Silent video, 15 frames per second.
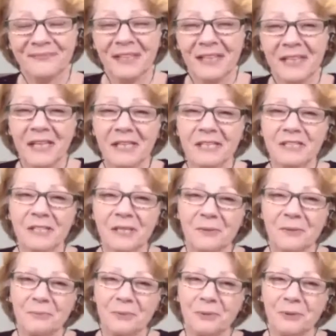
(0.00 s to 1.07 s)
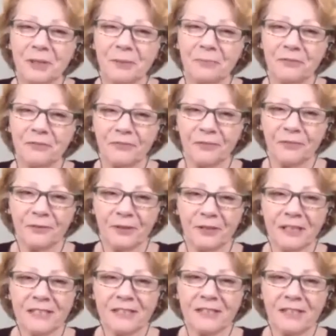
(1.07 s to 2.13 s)
So book number 4 is
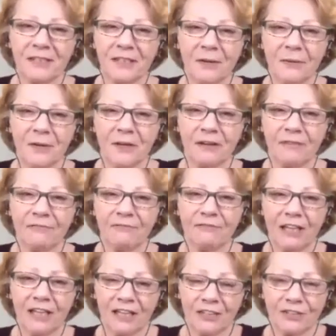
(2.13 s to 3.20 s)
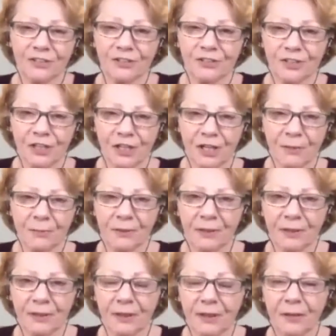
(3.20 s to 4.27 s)
The Yoga of Relationship
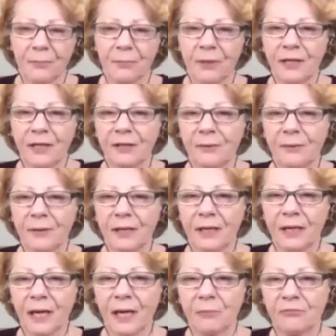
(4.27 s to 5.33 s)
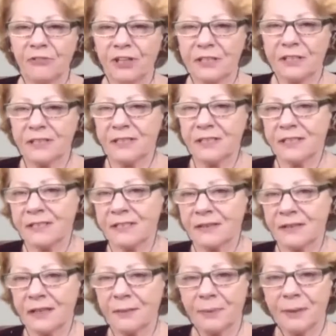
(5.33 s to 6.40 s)
by Yogi Amrit Desai,
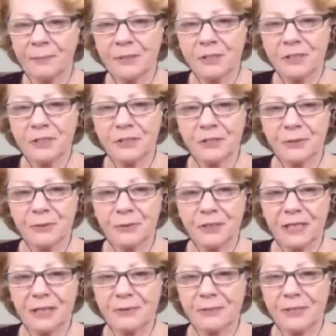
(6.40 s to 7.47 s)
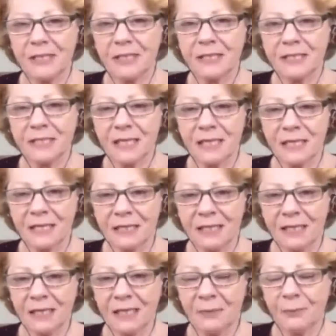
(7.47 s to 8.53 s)
published in 2010.
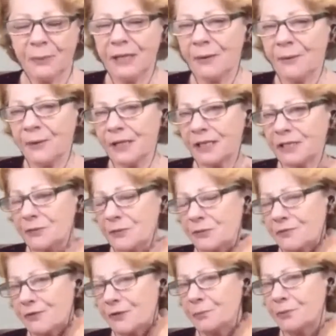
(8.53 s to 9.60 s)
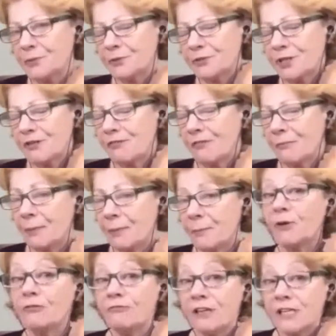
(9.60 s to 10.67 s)
We now get into a few books that are a bit more
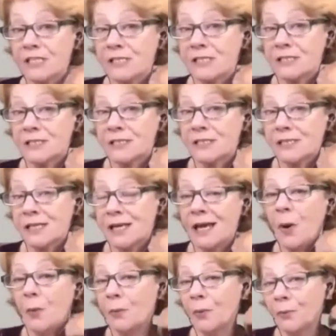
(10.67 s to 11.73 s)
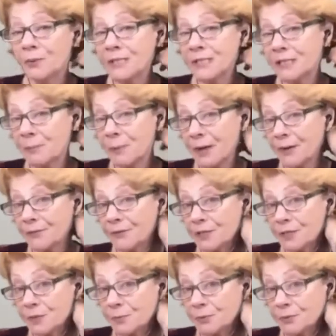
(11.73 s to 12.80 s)
recent. What was it about this
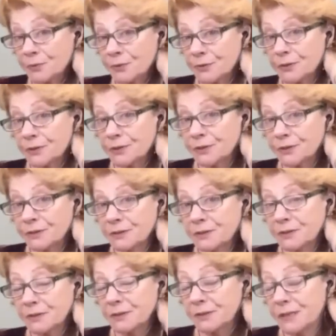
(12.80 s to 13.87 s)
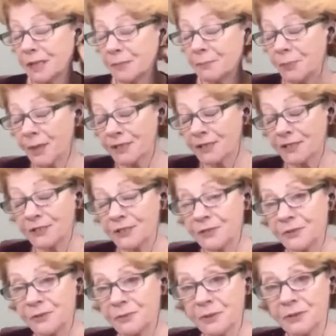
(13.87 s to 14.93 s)
book that impacted you the
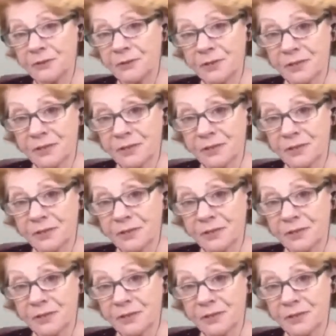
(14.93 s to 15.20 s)
most?